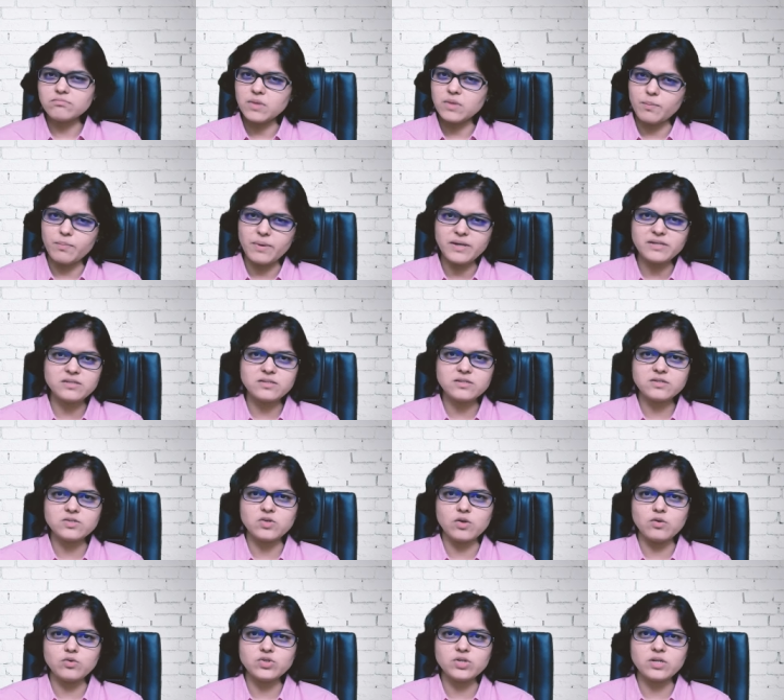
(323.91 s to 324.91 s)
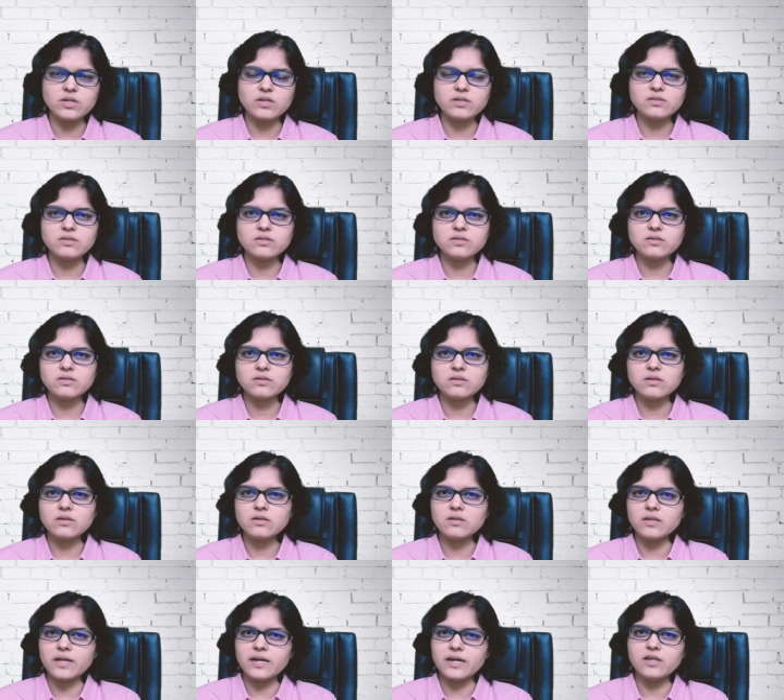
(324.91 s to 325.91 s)
the best solution is
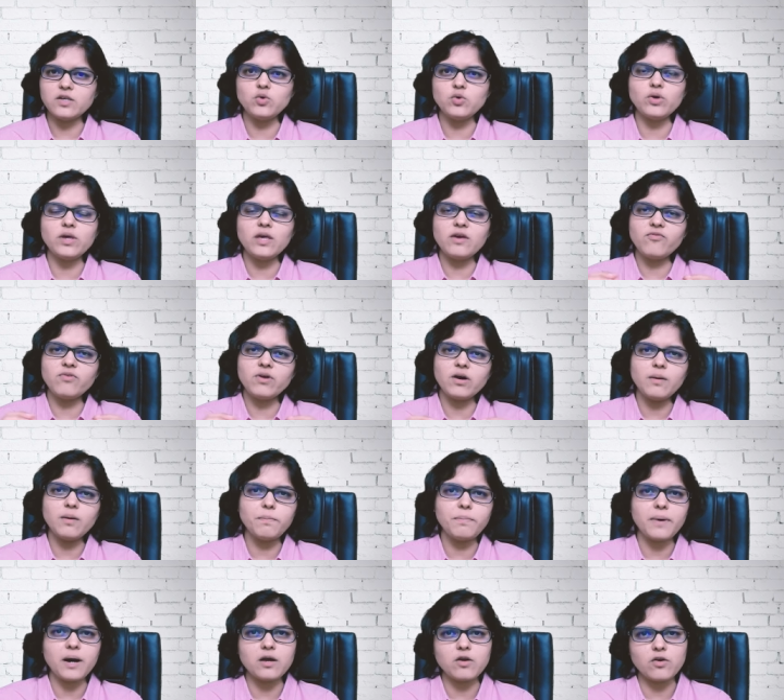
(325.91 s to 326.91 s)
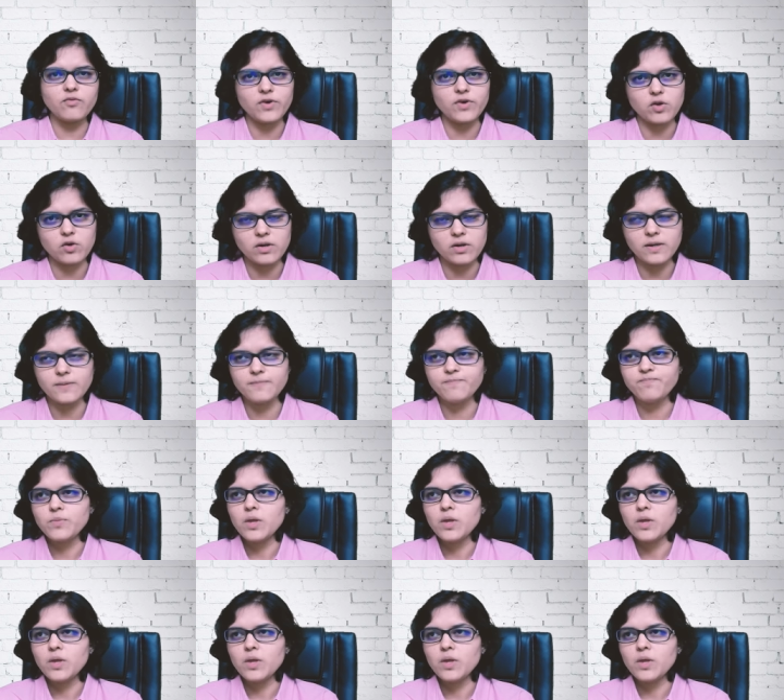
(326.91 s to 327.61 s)
that you give a power of attorney.